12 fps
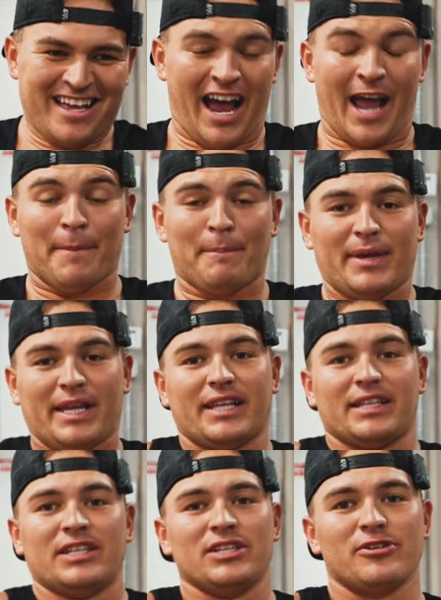I
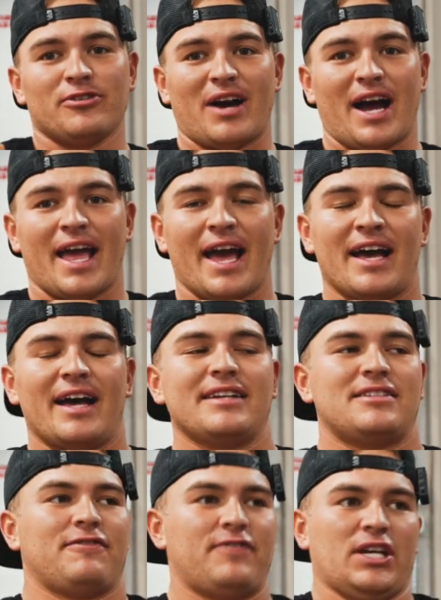immediately knew I had
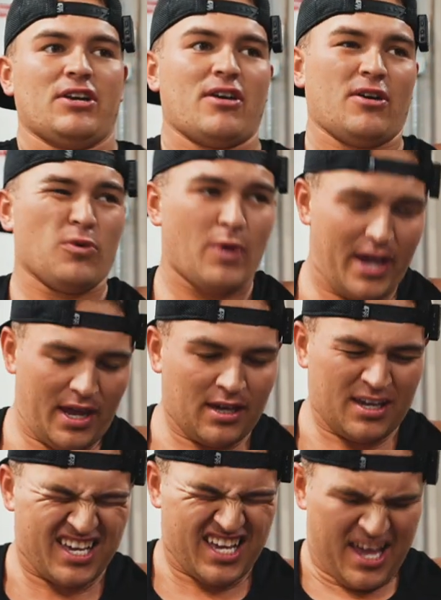to figure out a way
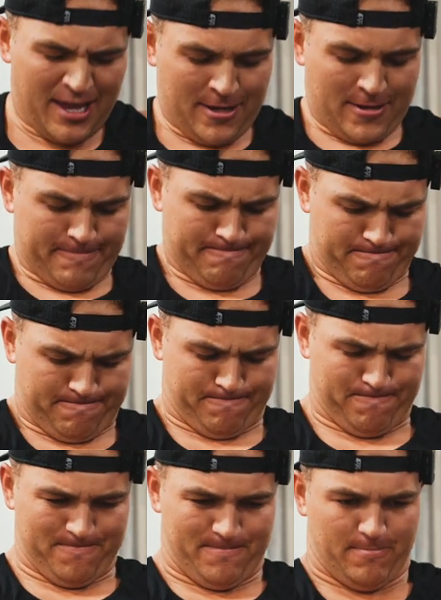
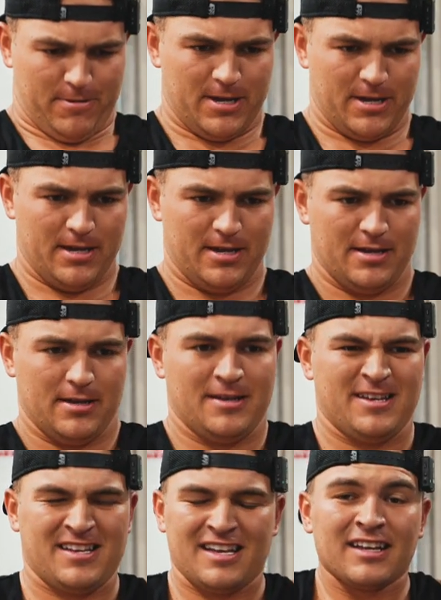
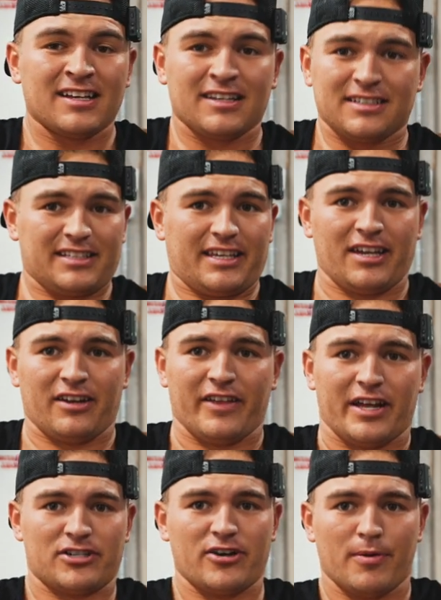to get on
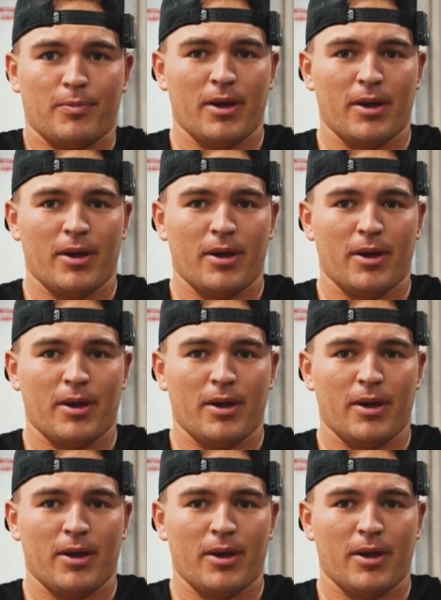that trip.